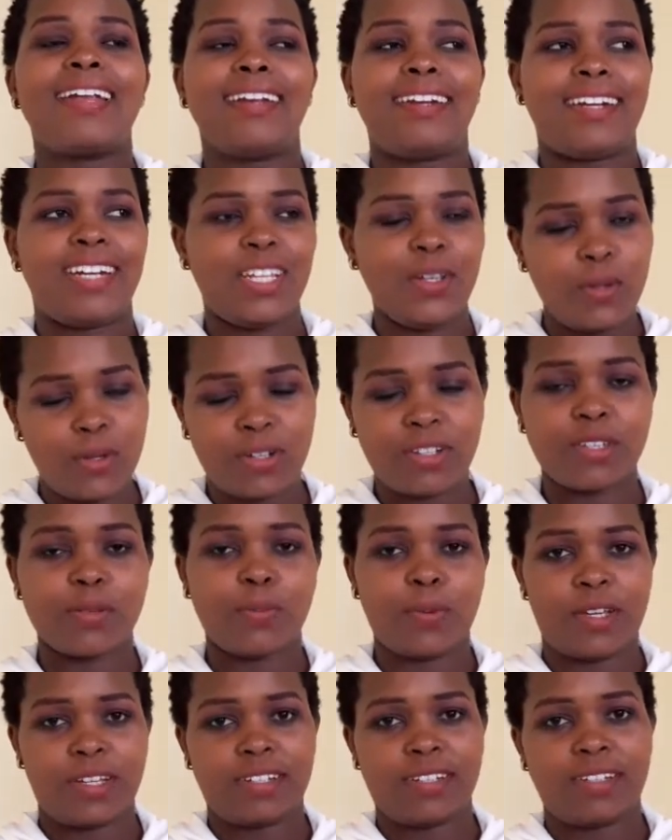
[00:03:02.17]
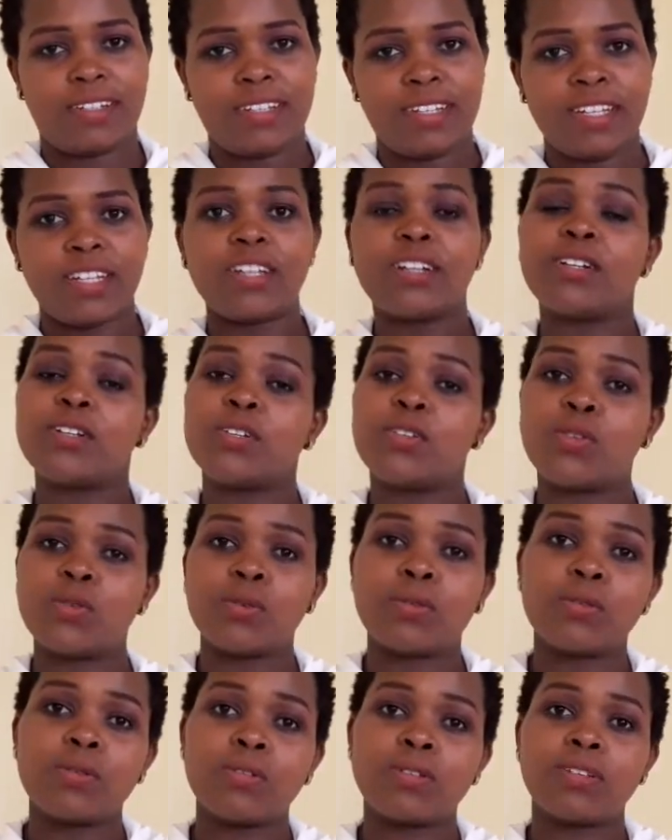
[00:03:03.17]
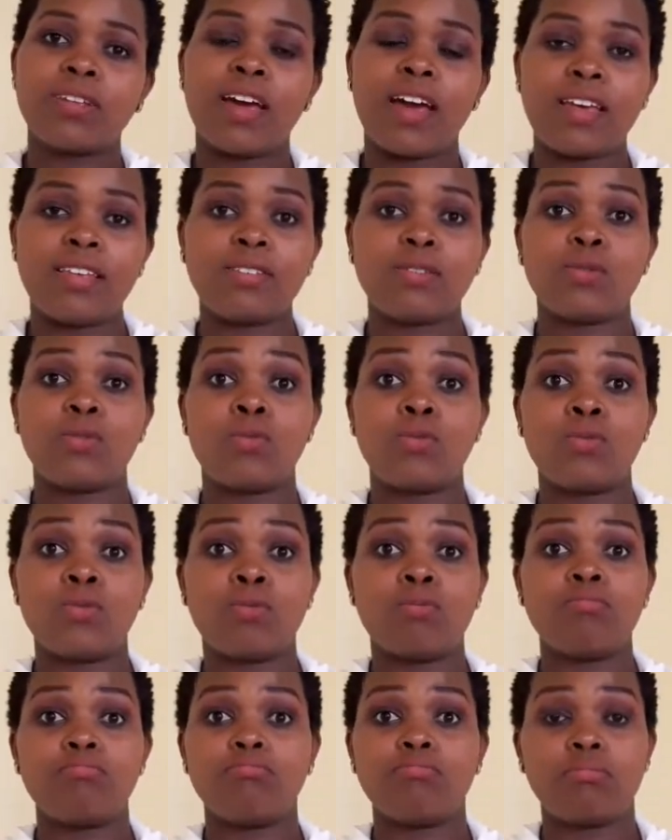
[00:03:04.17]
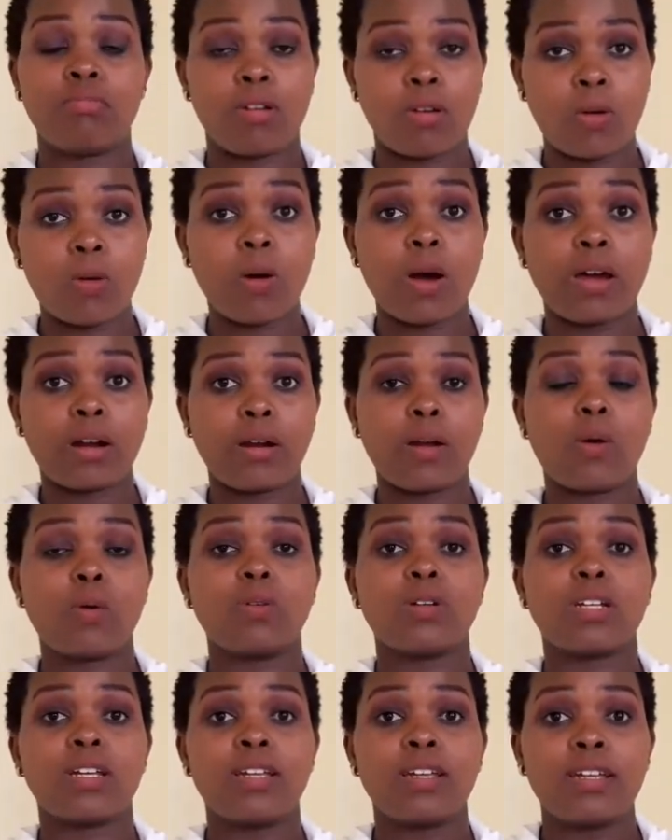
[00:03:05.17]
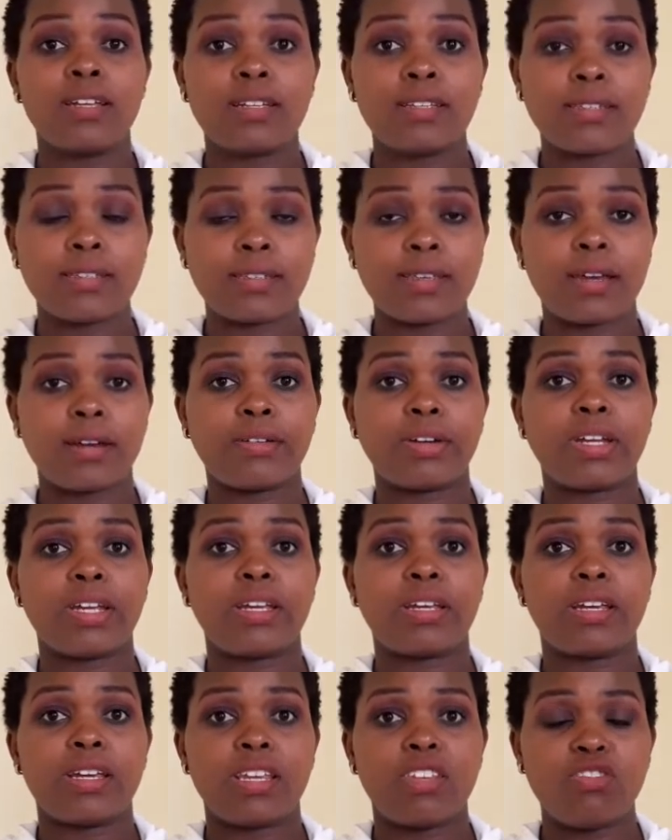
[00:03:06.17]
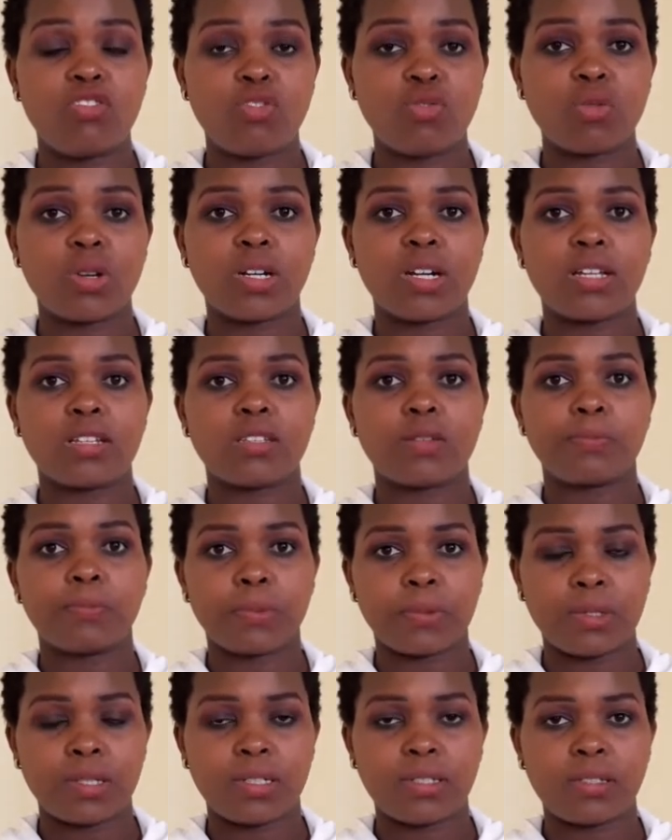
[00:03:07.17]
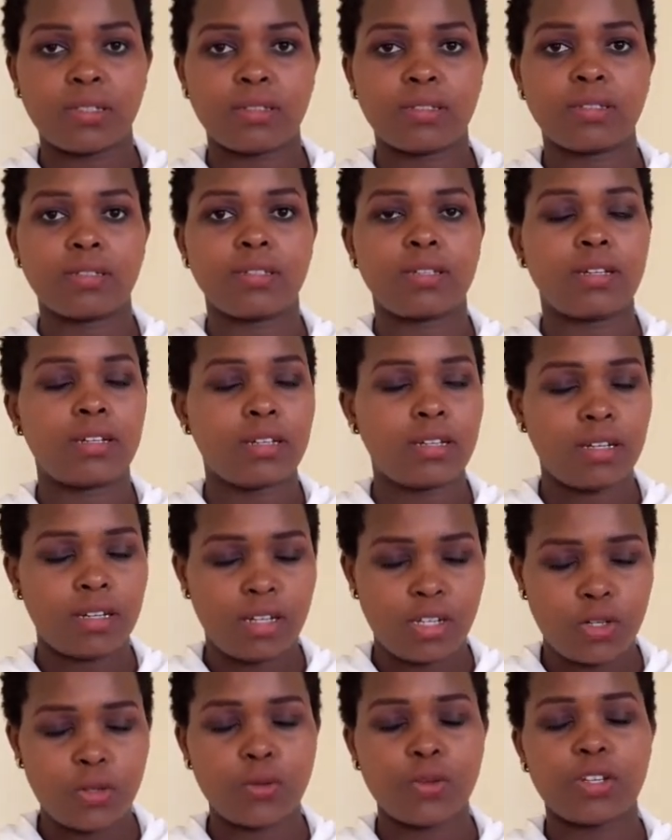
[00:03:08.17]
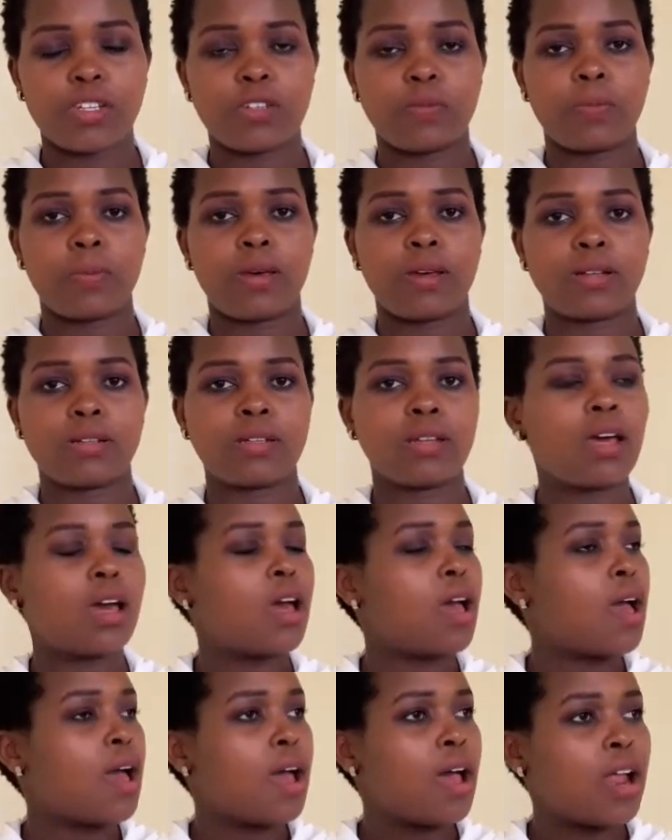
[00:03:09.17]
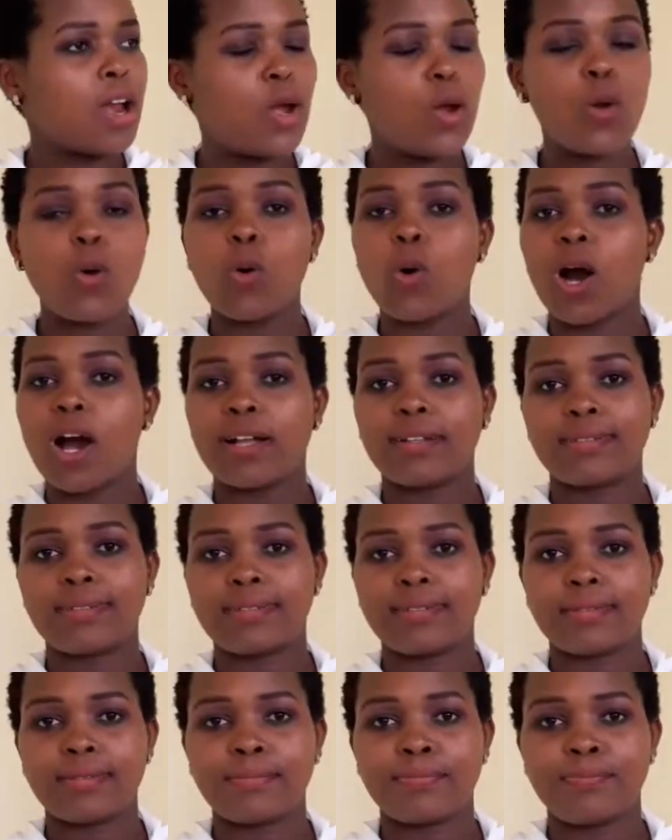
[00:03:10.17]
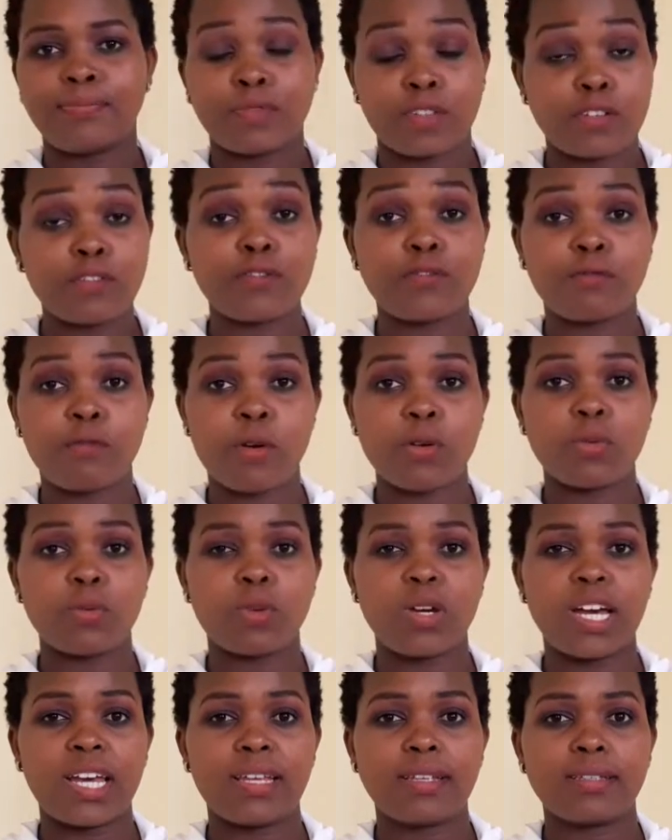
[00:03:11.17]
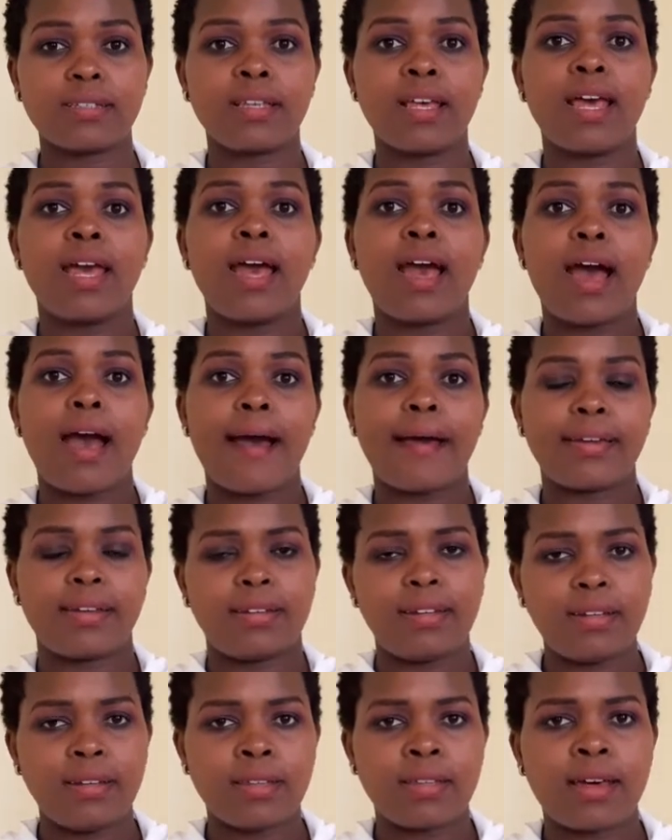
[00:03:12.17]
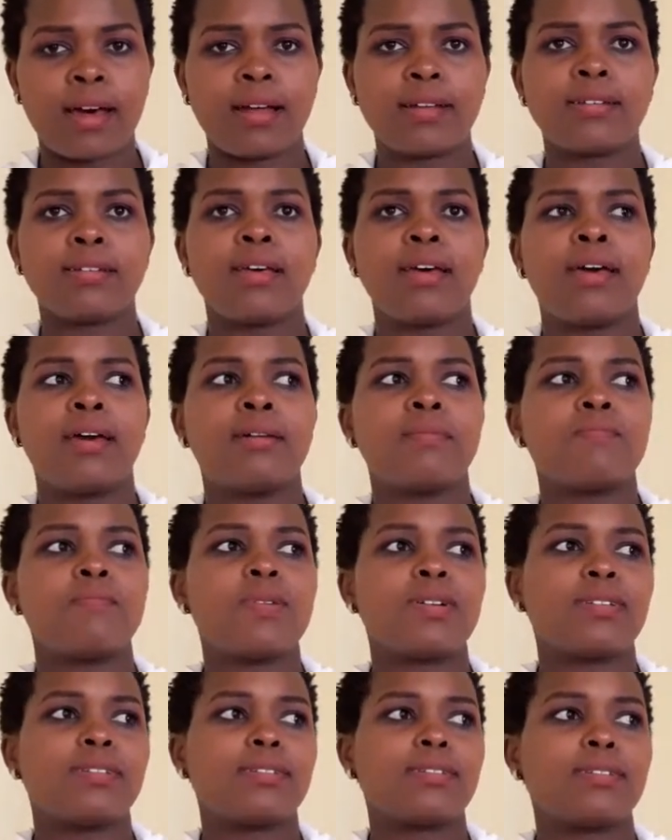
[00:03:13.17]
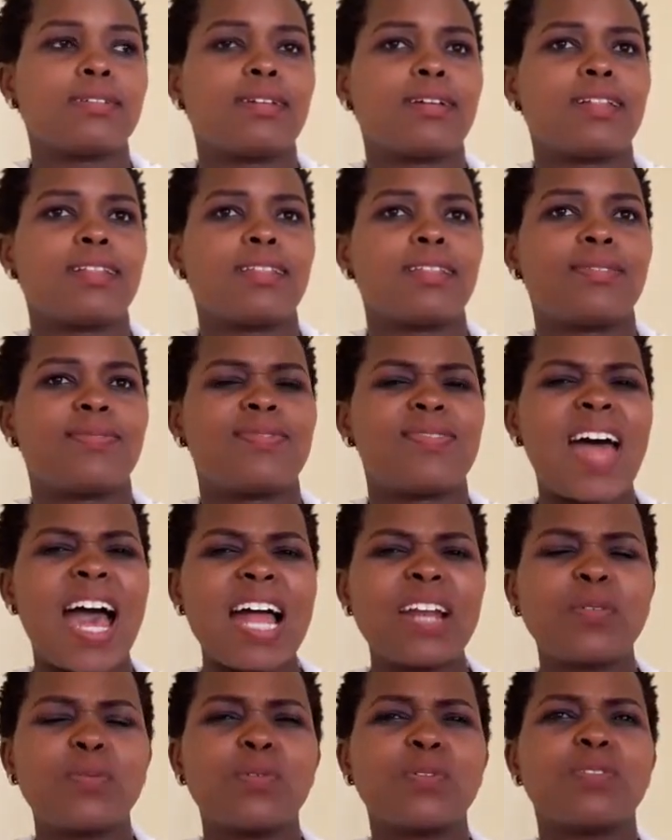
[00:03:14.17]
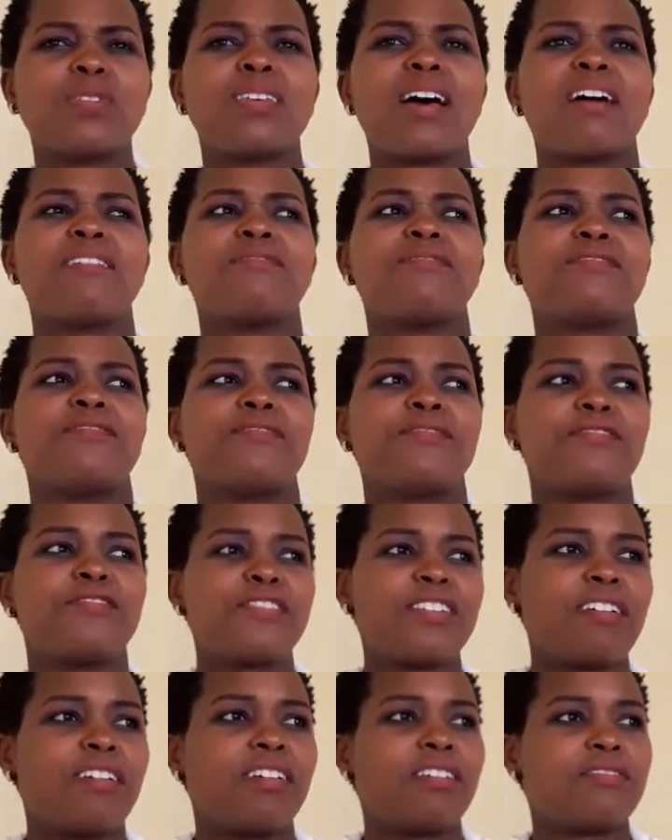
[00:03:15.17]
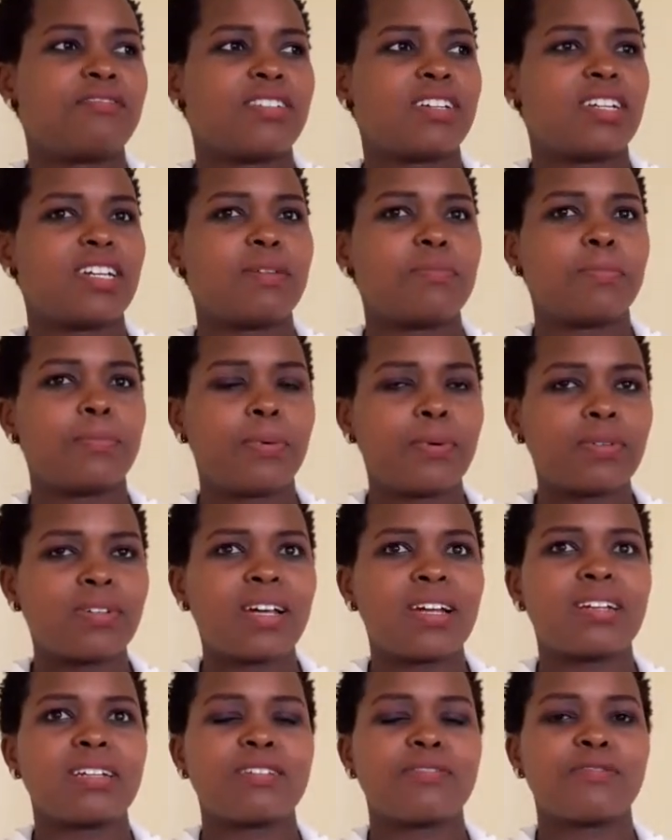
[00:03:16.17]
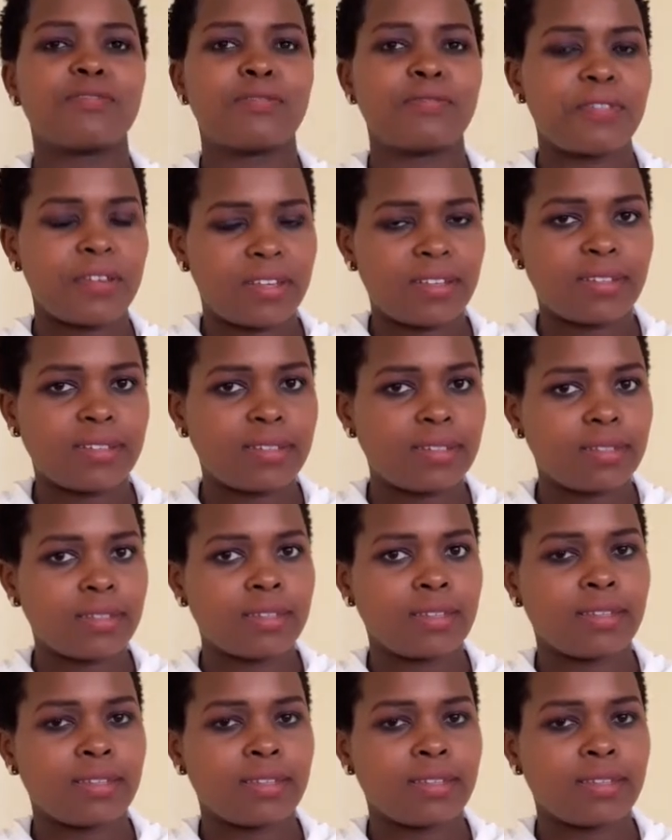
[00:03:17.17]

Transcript: due respect to those guys who go around selling insurance policies, due respect, no heart for you guys. I did that, but that was a very, very important phase